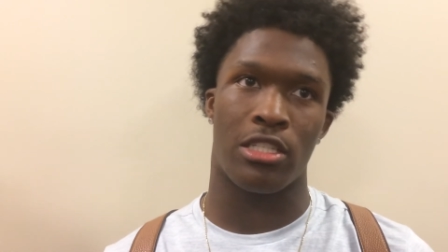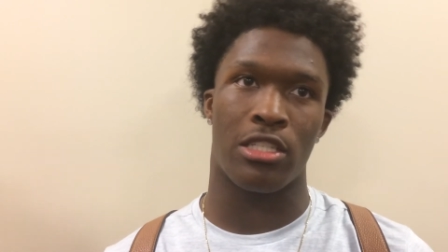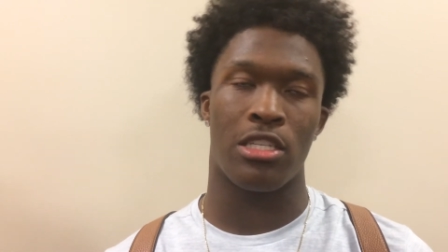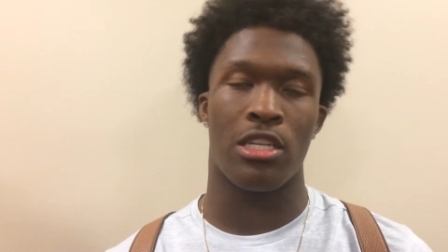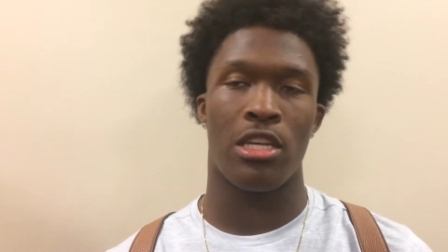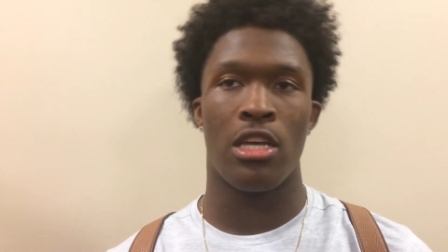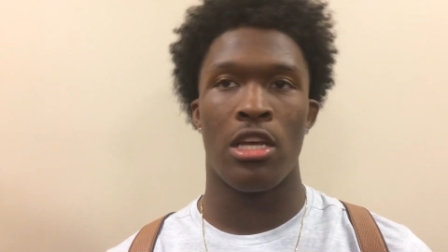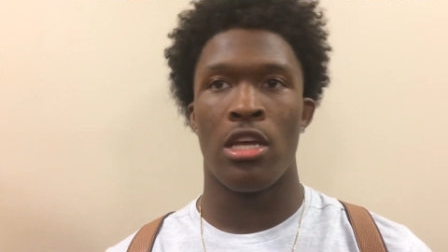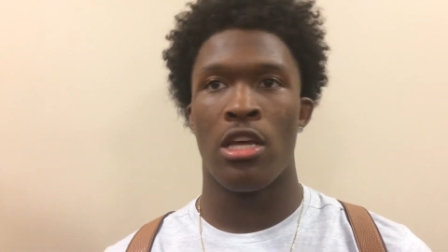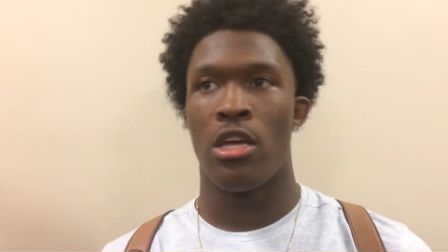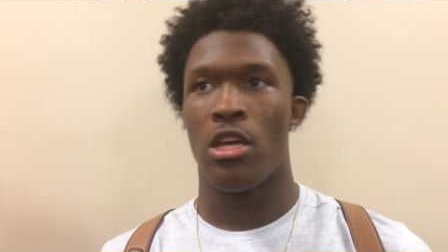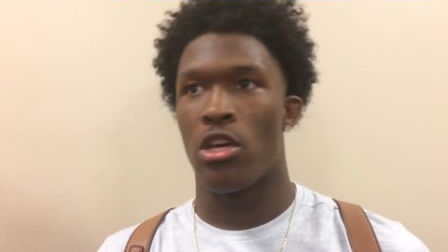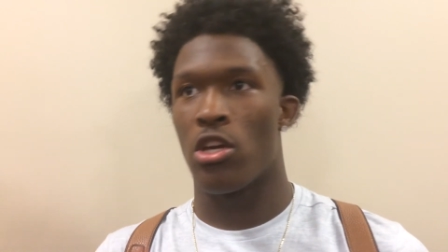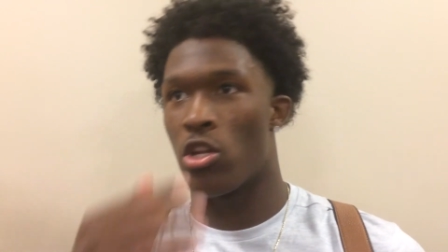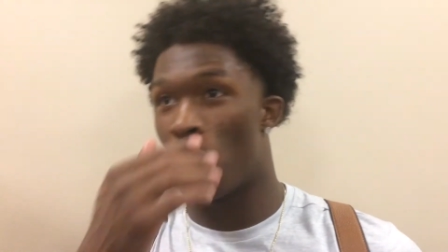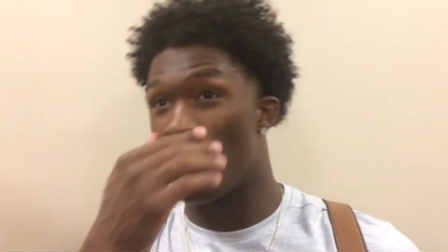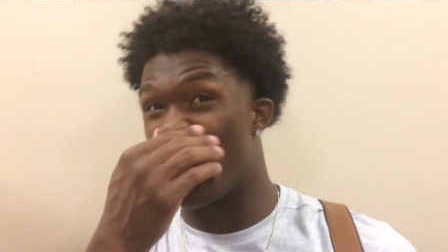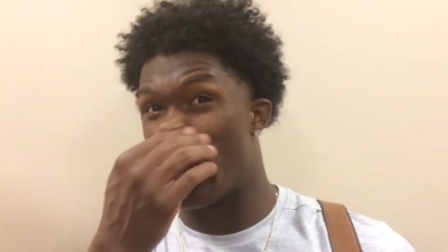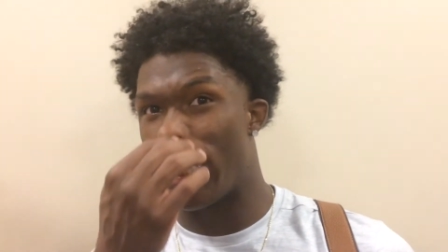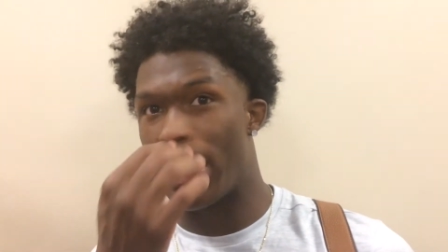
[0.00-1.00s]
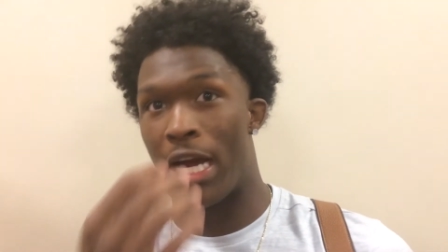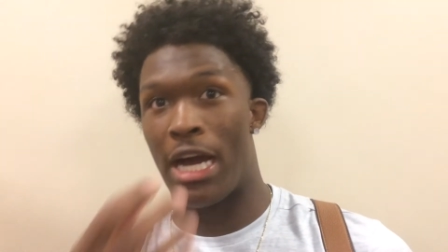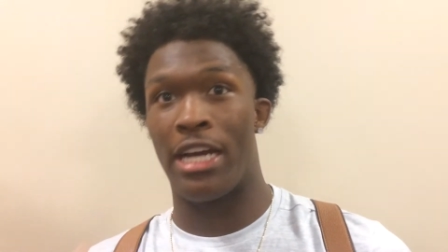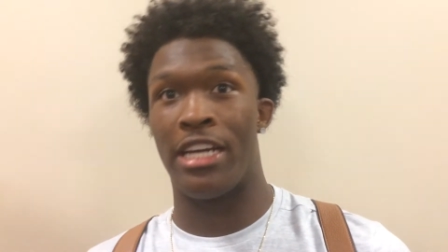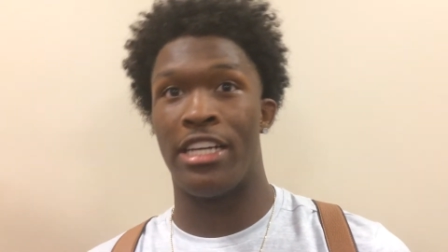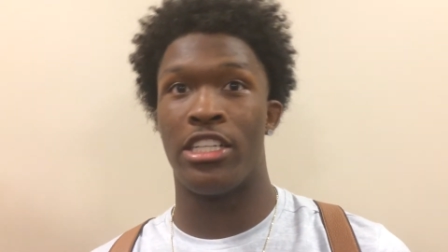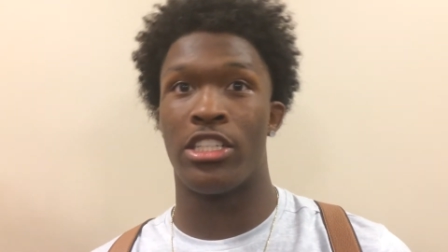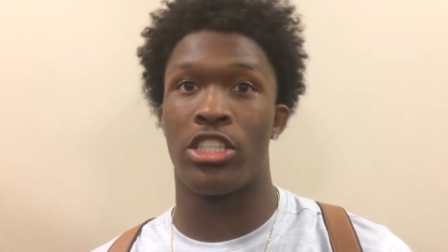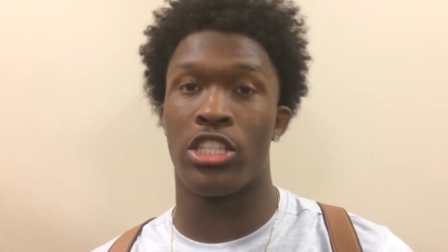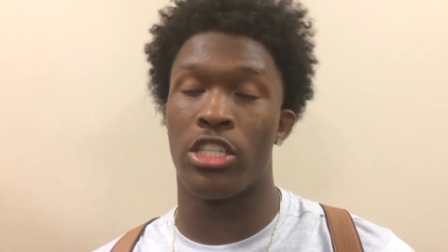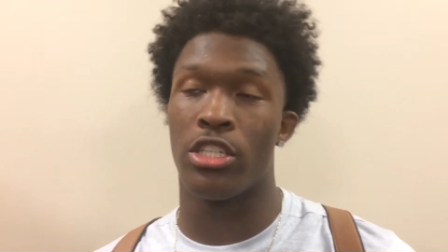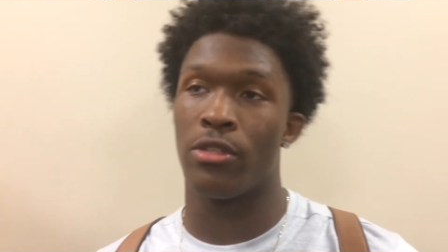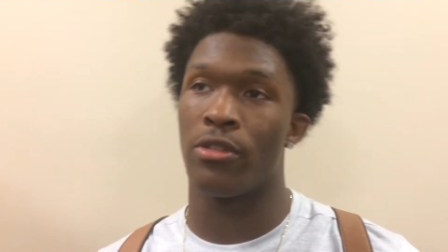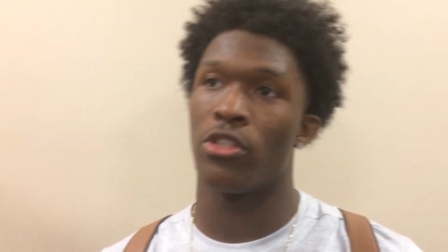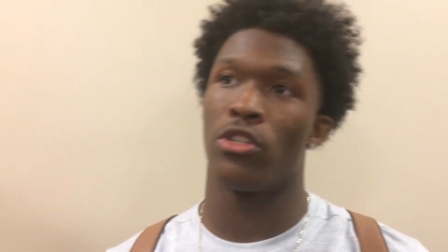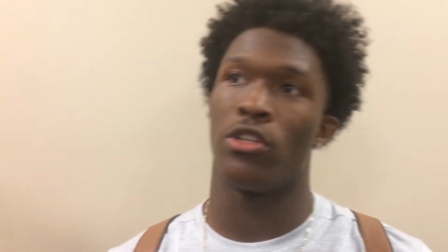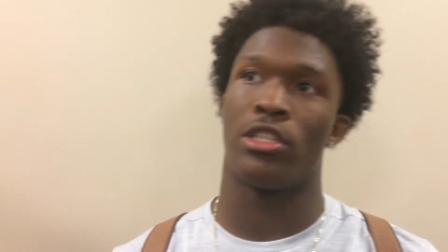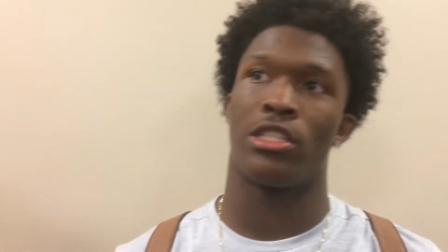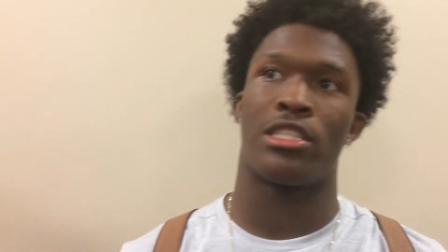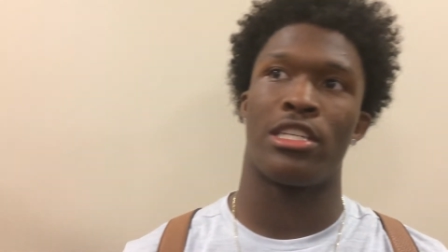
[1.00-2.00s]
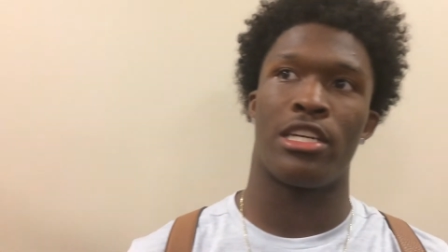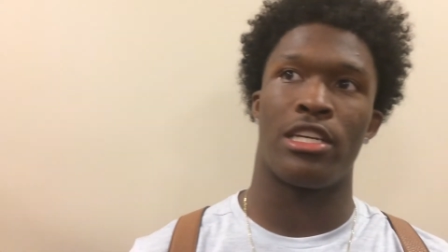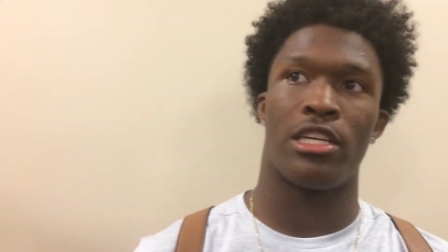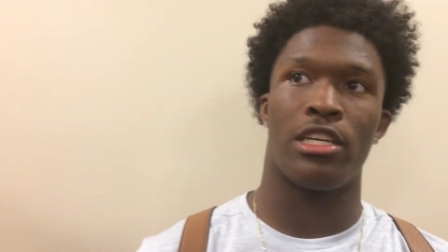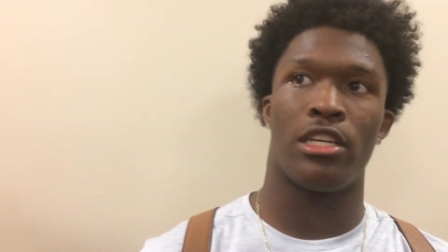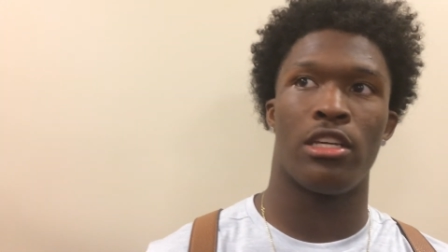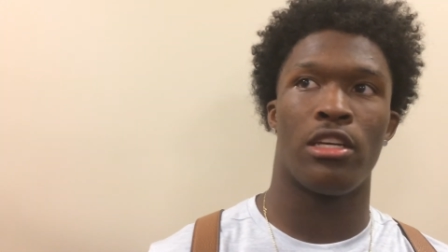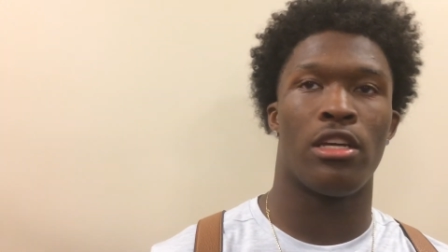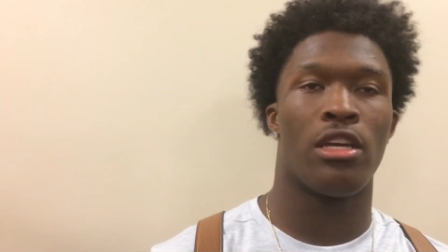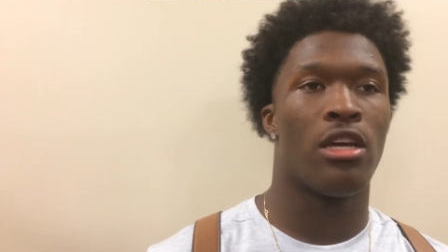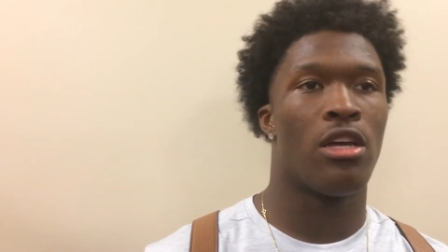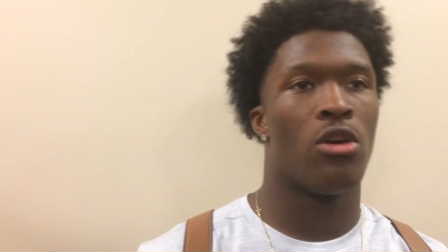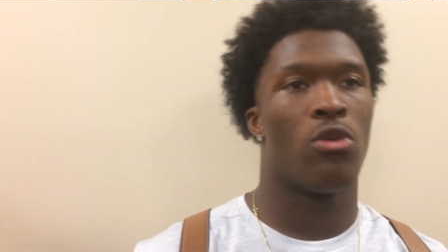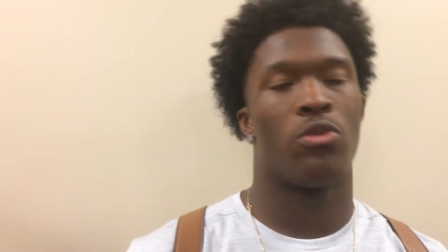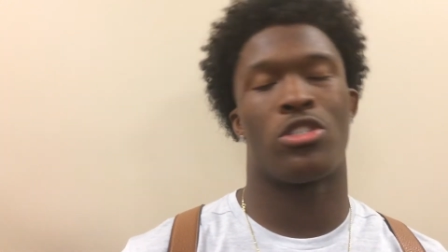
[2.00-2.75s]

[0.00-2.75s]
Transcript: You know when he got injured, you know what I'm saying.